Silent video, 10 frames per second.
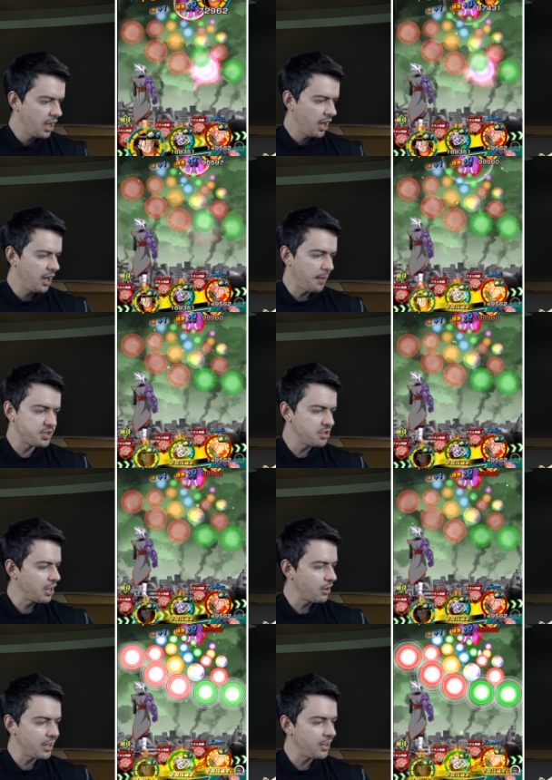Uh, I'm still
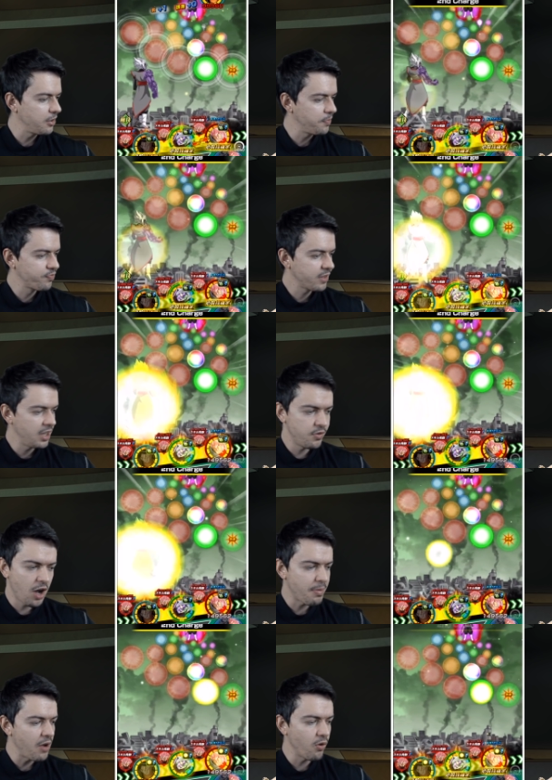not going to heal, even
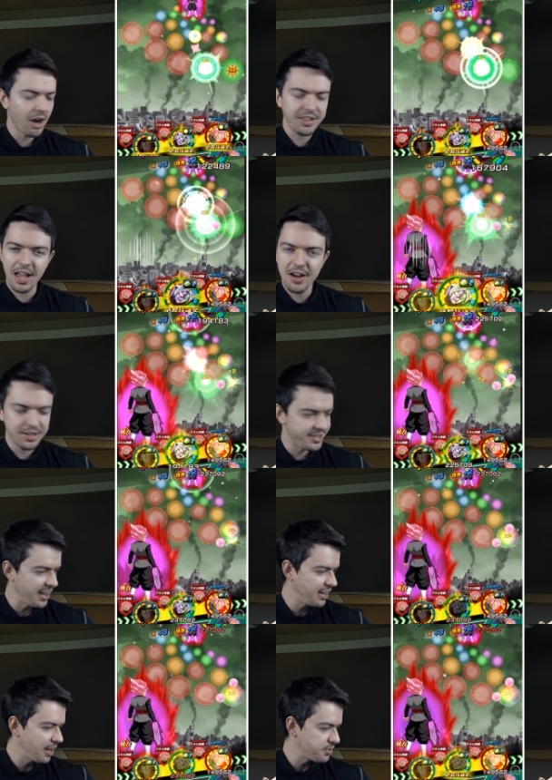though I might regret that here in a
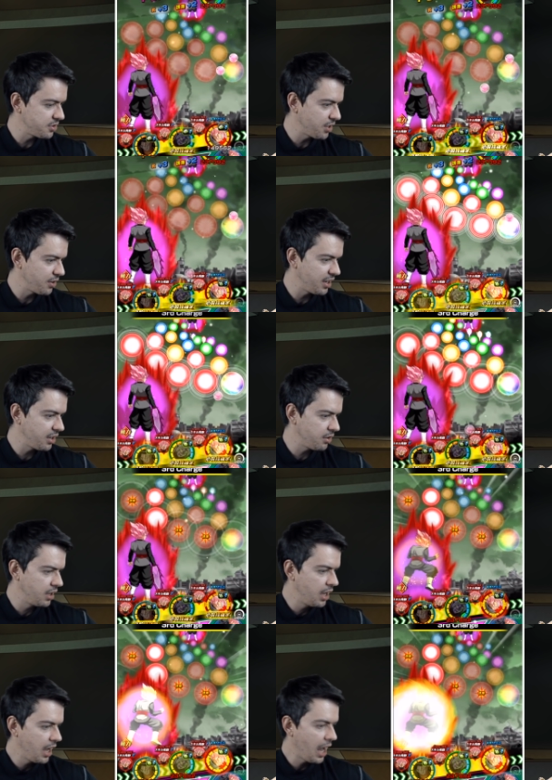second. I'm still not going to heal.
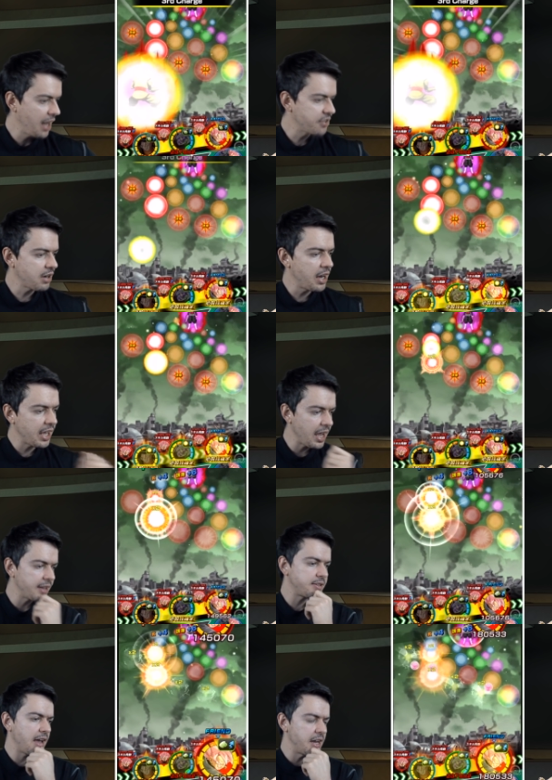And let's try to
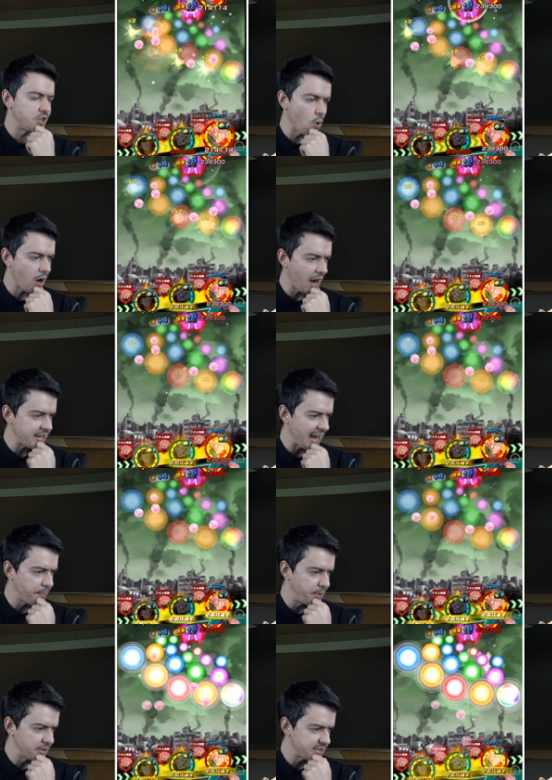get a Dokkan
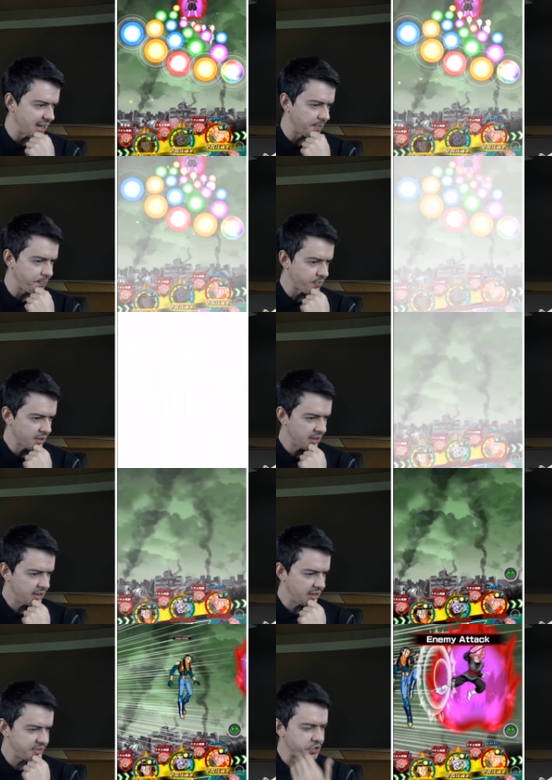attack built up.
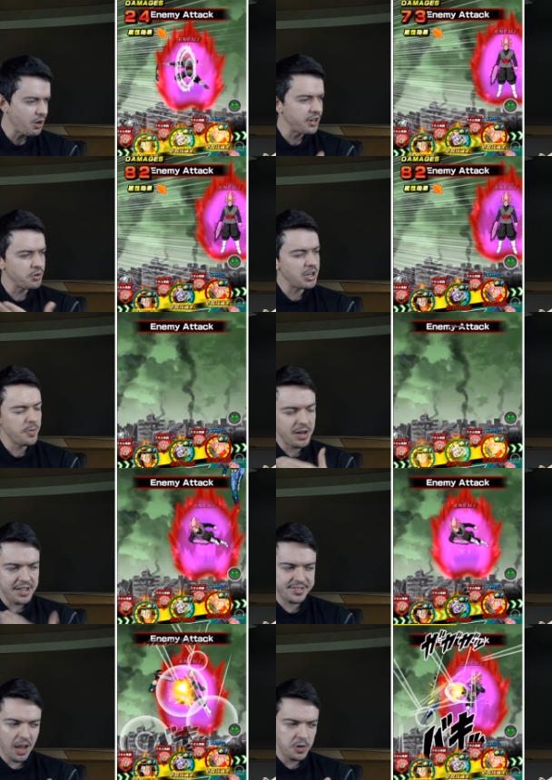Uh, since you are doing a little bit
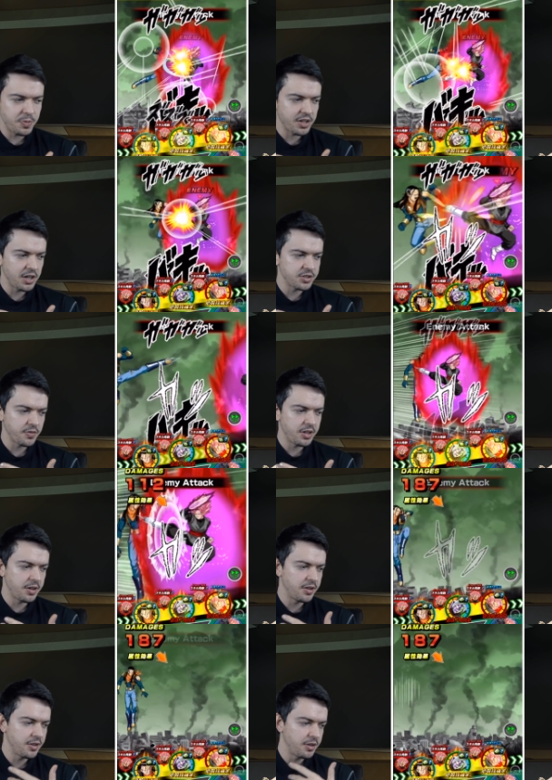less damage because of
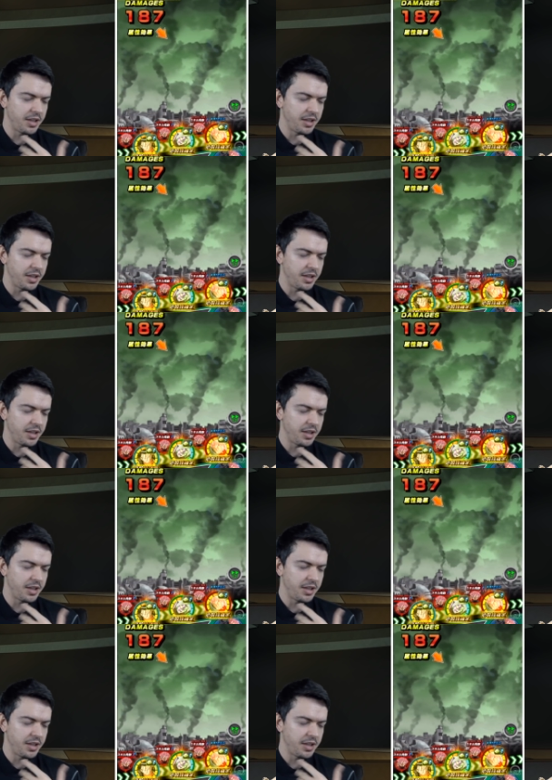the, the